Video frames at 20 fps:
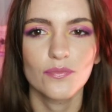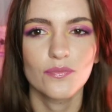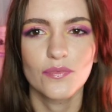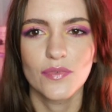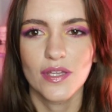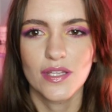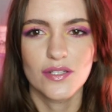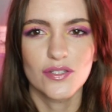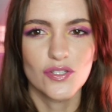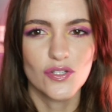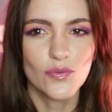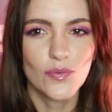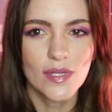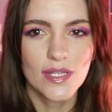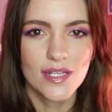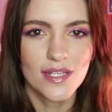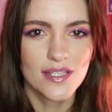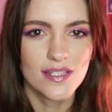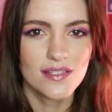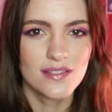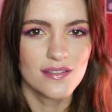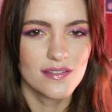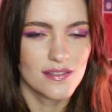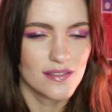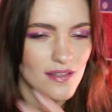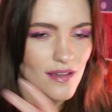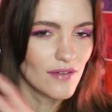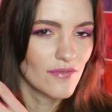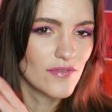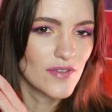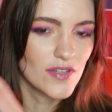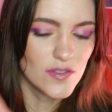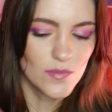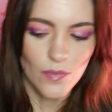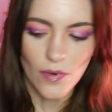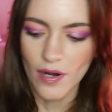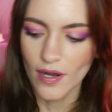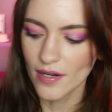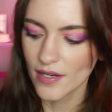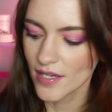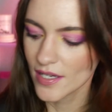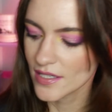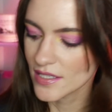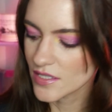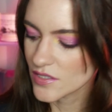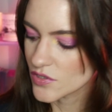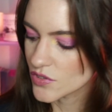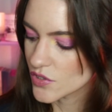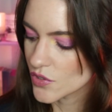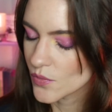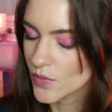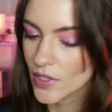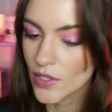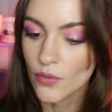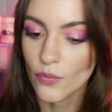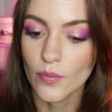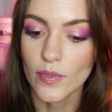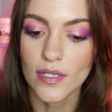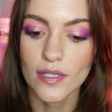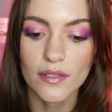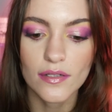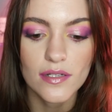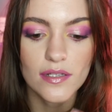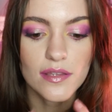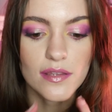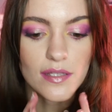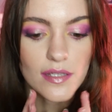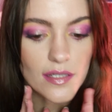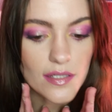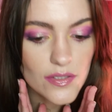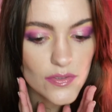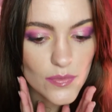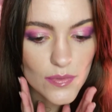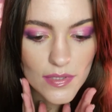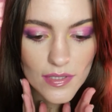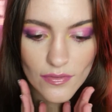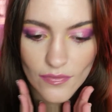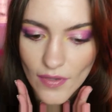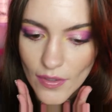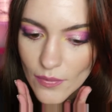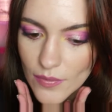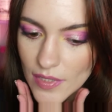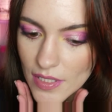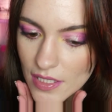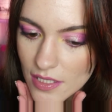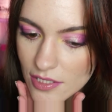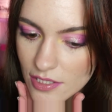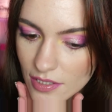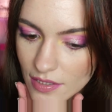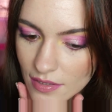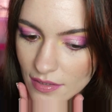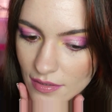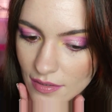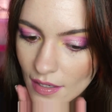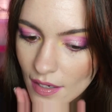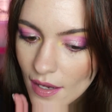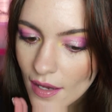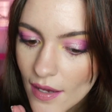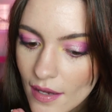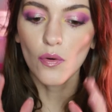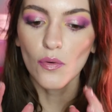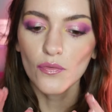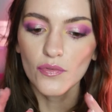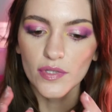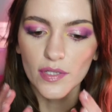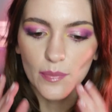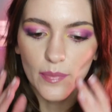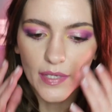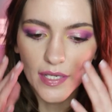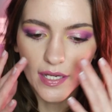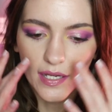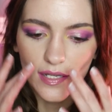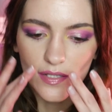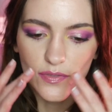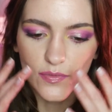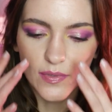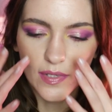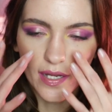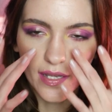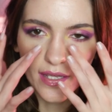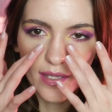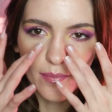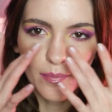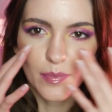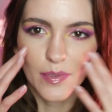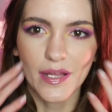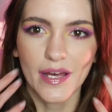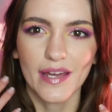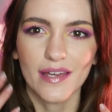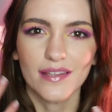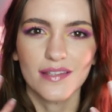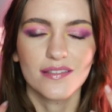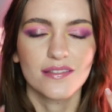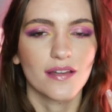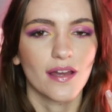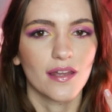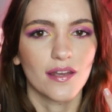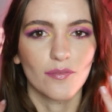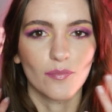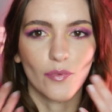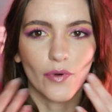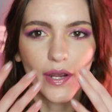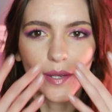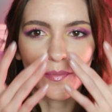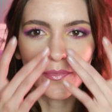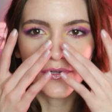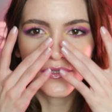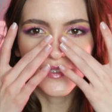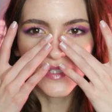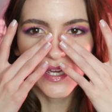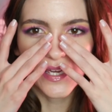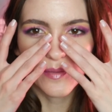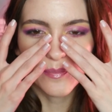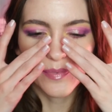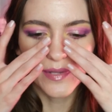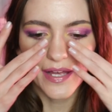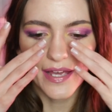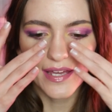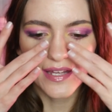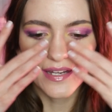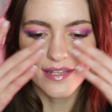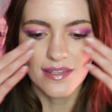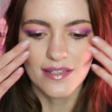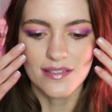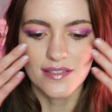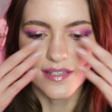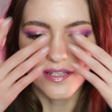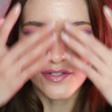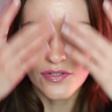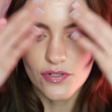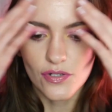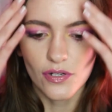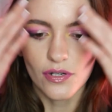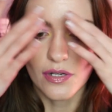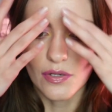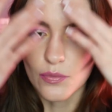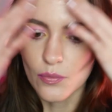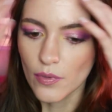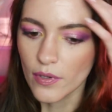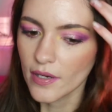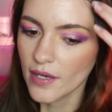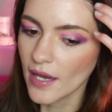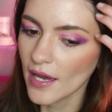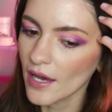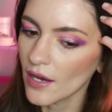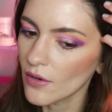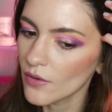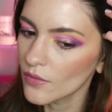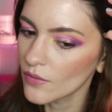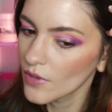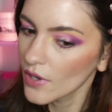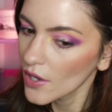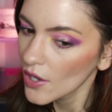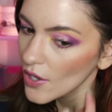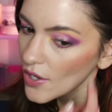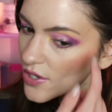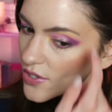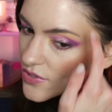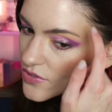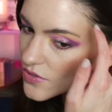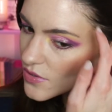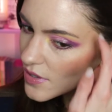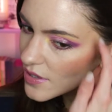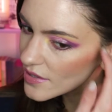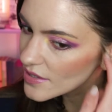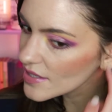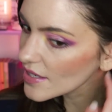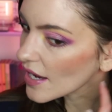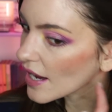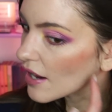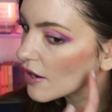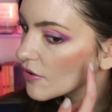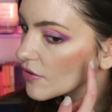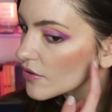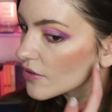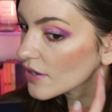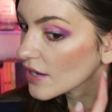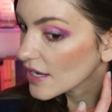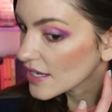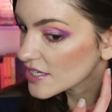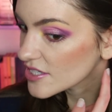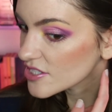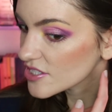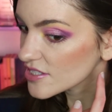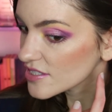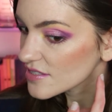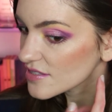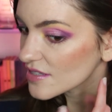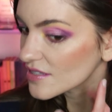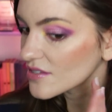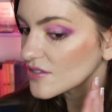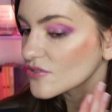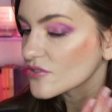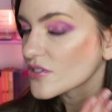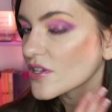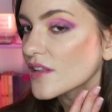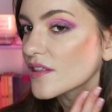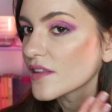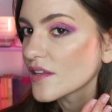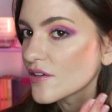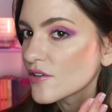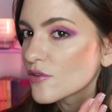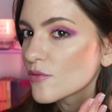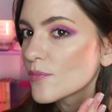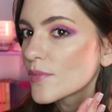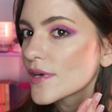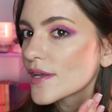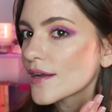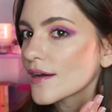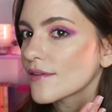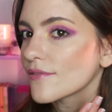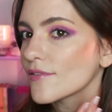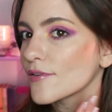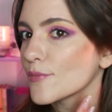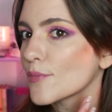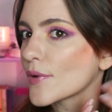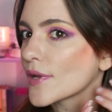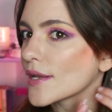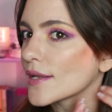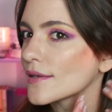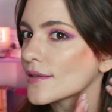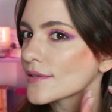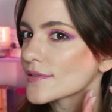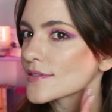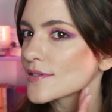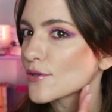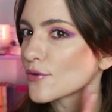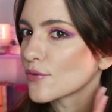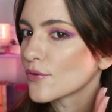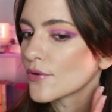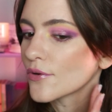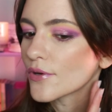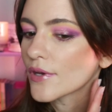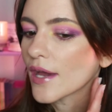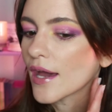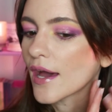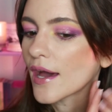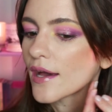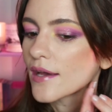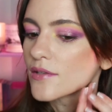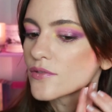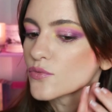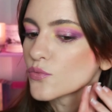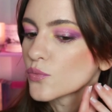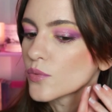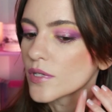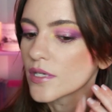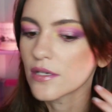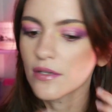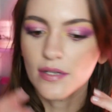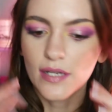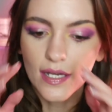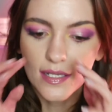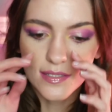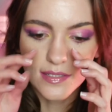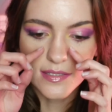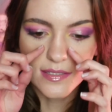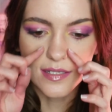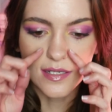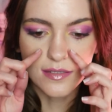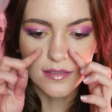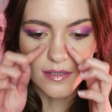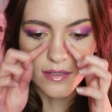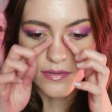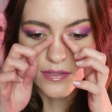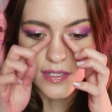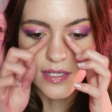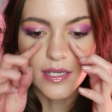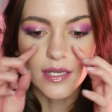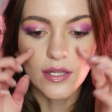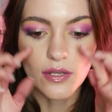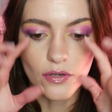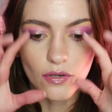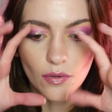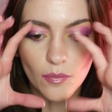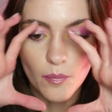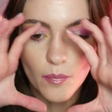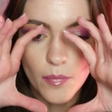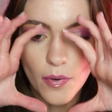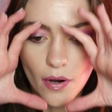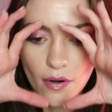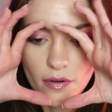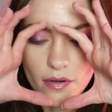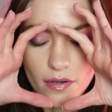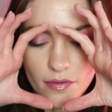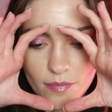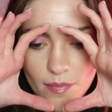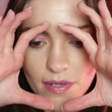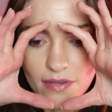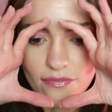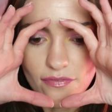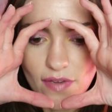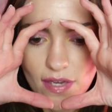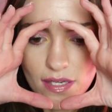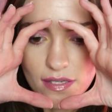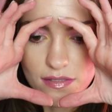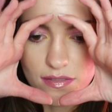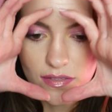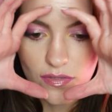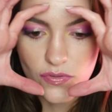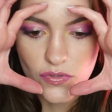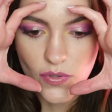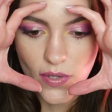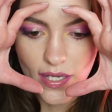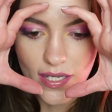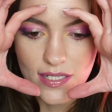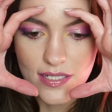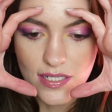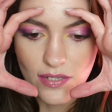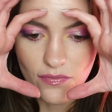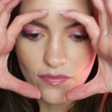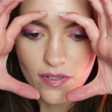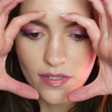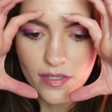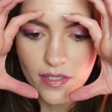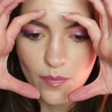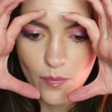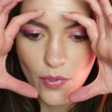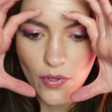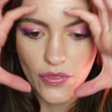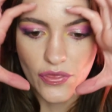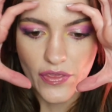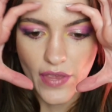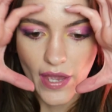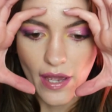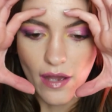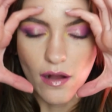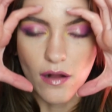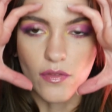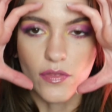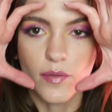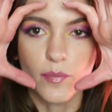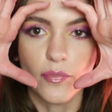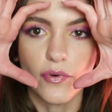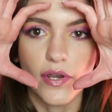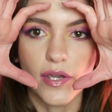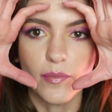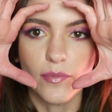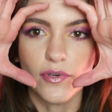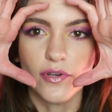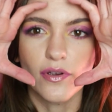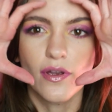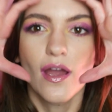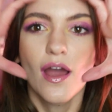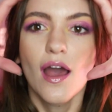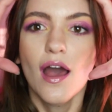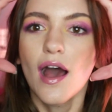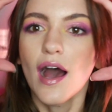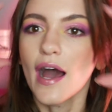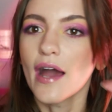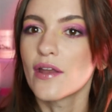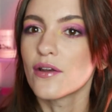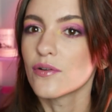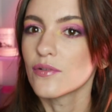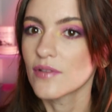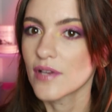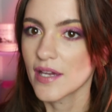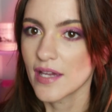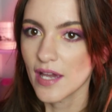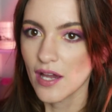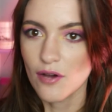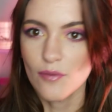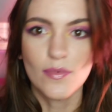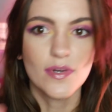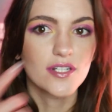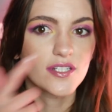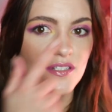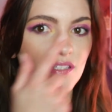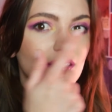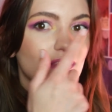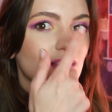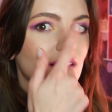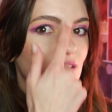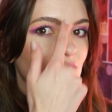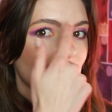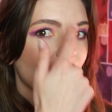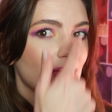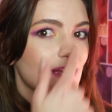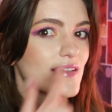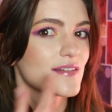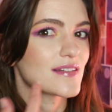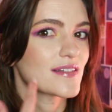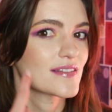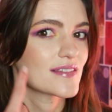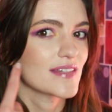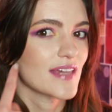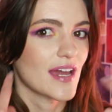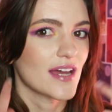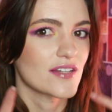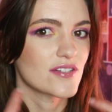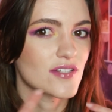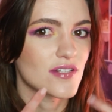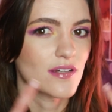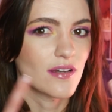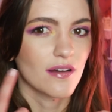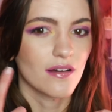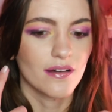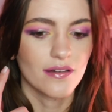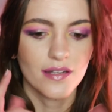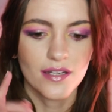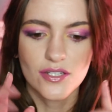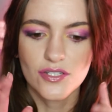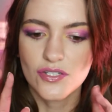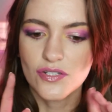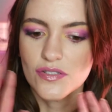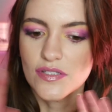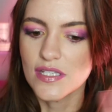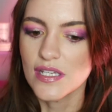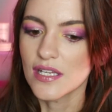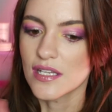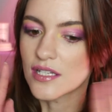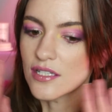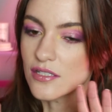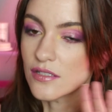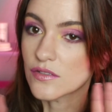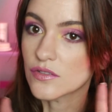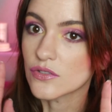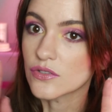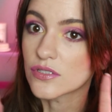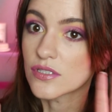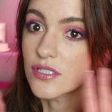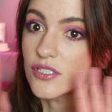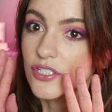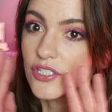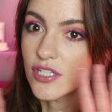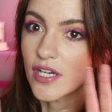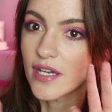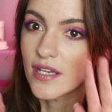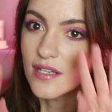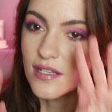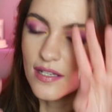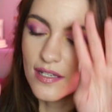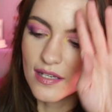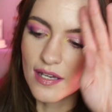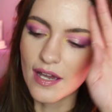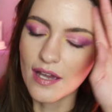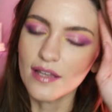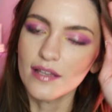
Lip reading: the dewiness of this product is doing weird things with the foundation, only because when I apply these kind of primers, I apply it in the center and work out. So on the outer edges, like there's a little bit of it, but it doesn't look as weird as it does on the inner part of my face. So I can definitely put that on the primer. I don't like how much like the light is catching on, as you see, and it just looks shiny. I